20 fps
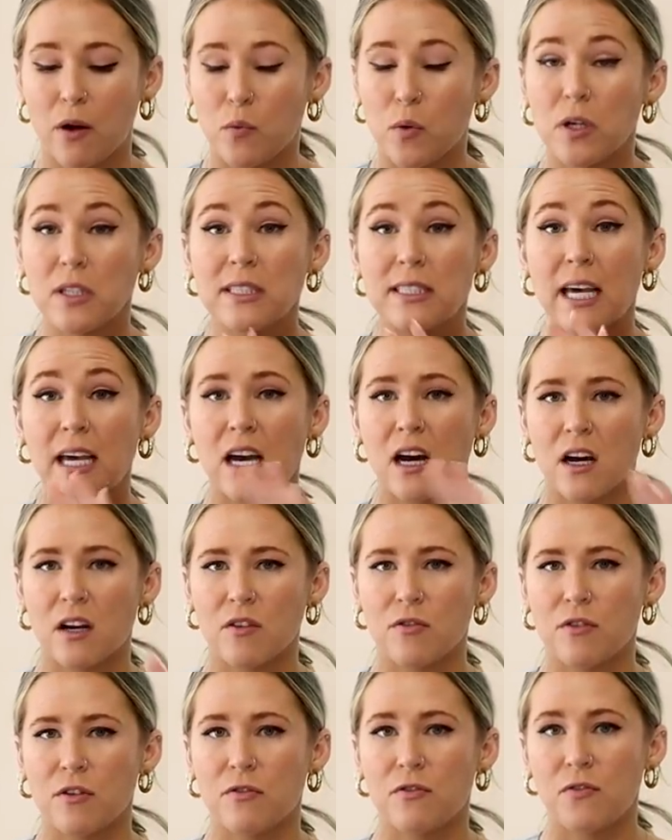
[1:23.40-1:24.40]
I will say out
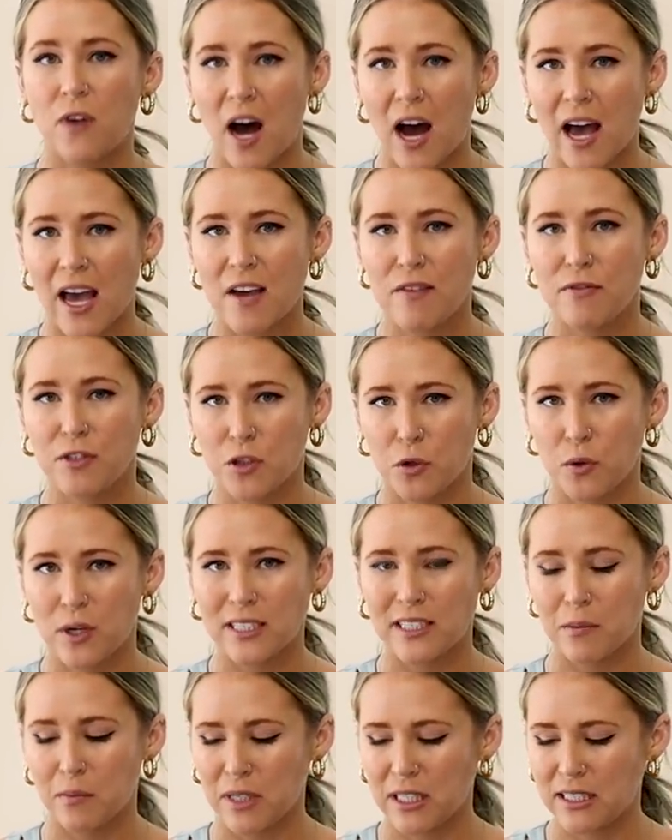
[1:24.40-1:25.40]
of the 5
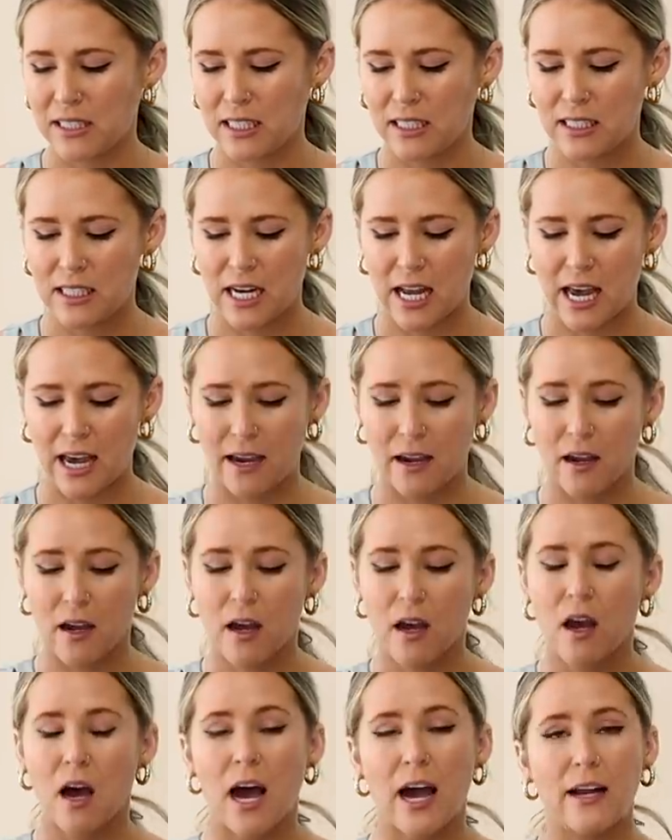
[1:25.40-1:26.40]
toys I'm listing today,
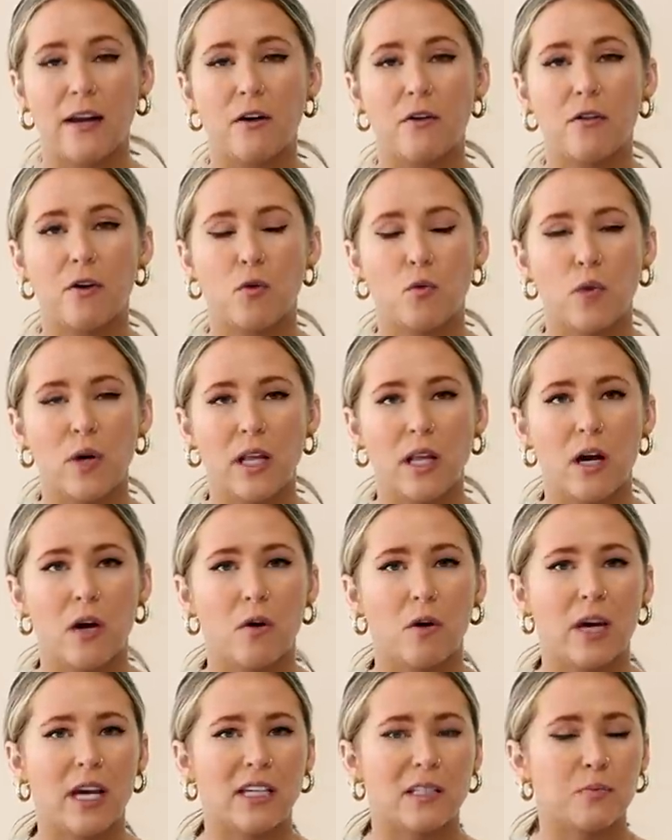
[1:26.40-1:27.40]
I know that
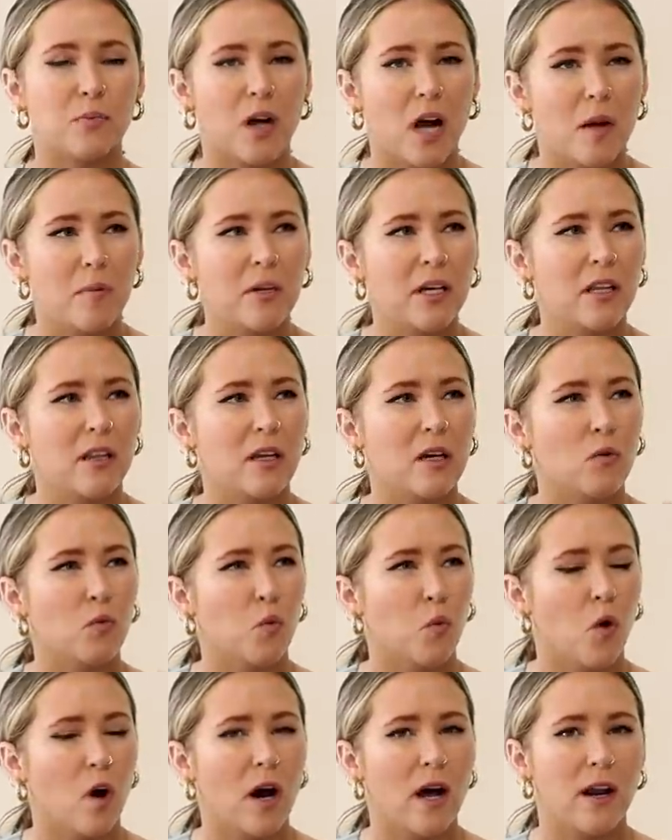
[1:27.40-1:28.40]
Willow is probably the
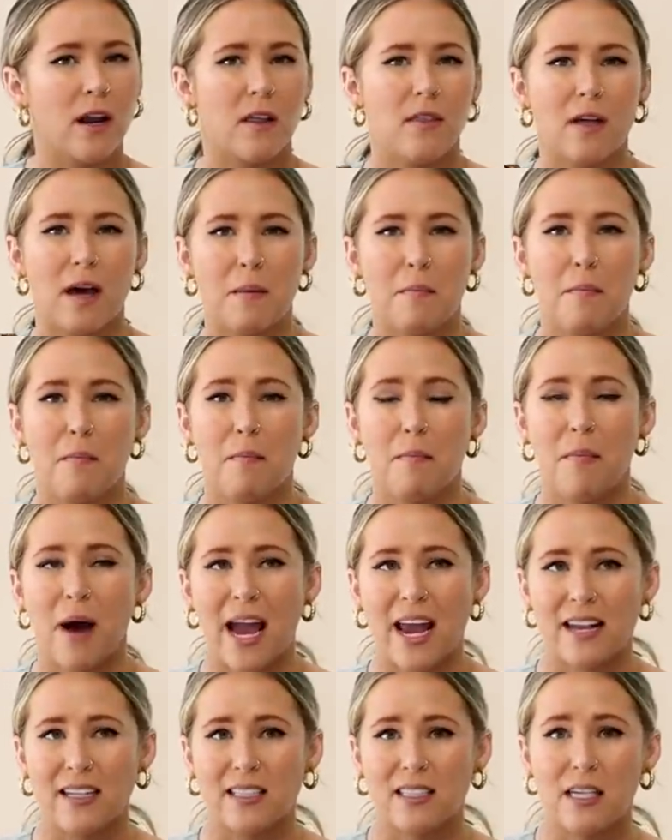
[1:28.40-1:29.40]
one that
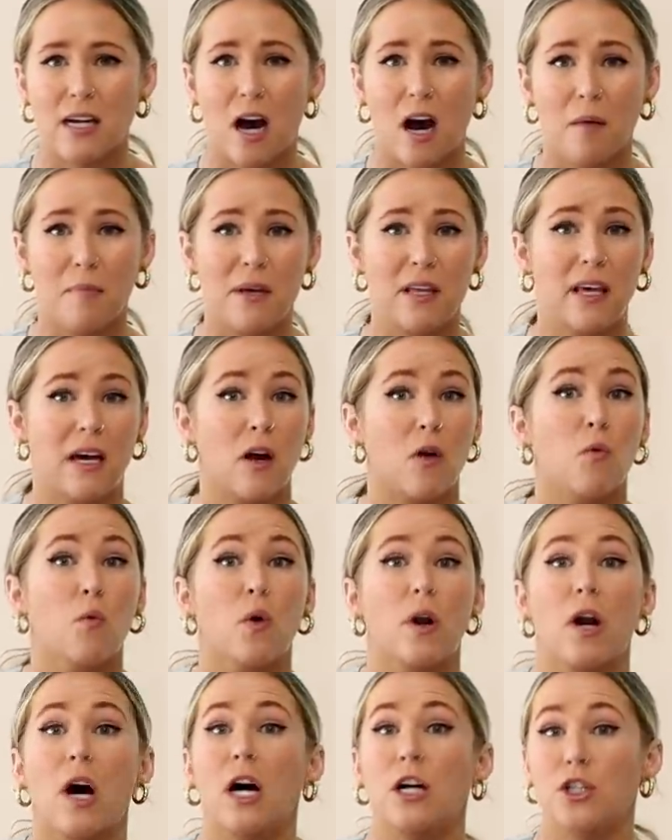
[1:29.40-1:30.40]
might not be like a
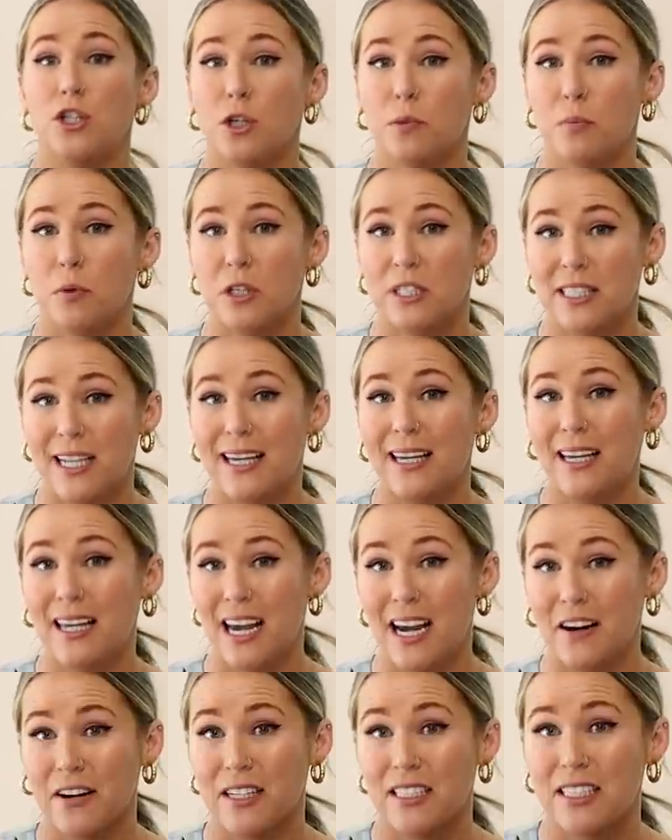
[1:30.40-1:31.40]
100%
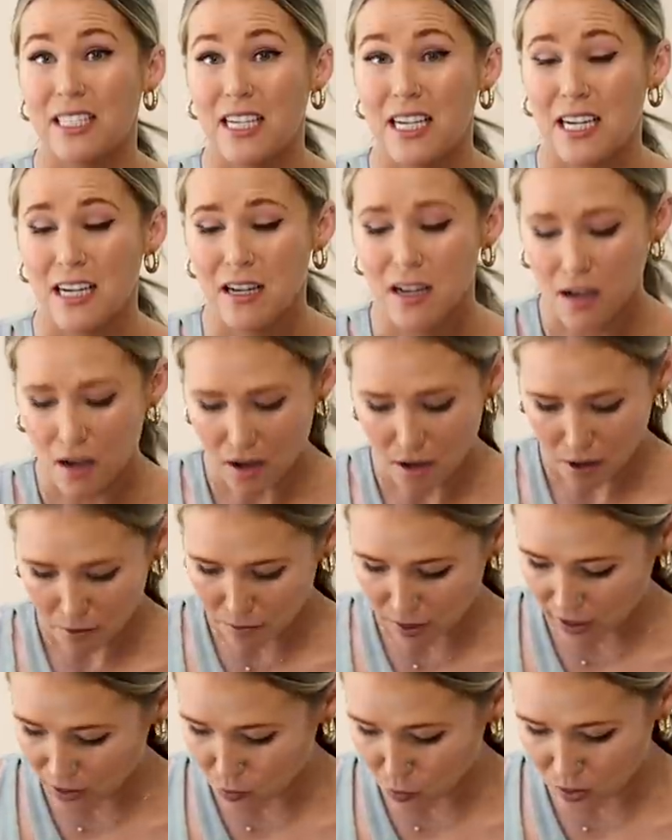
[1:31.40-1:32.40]
guarantee,
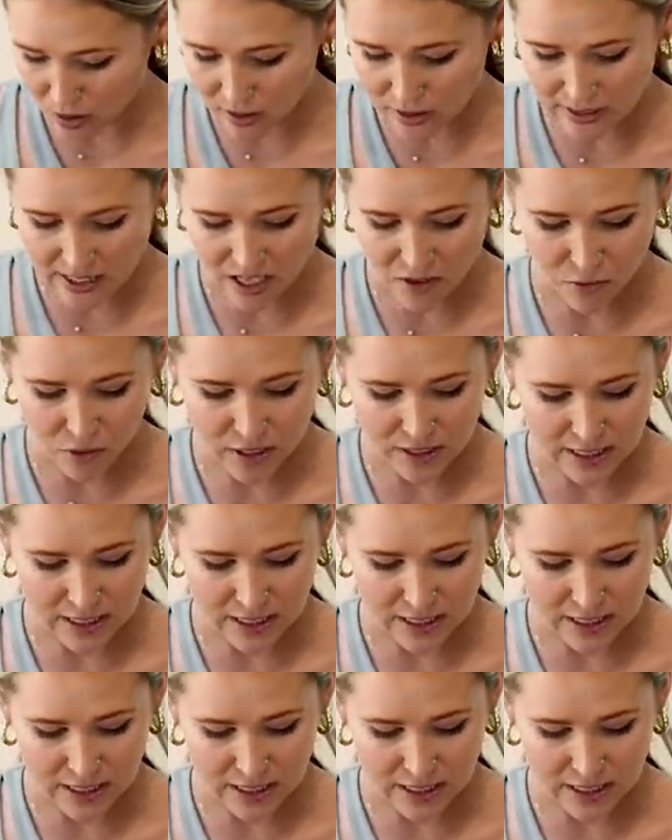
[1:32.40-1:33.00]
but I will say for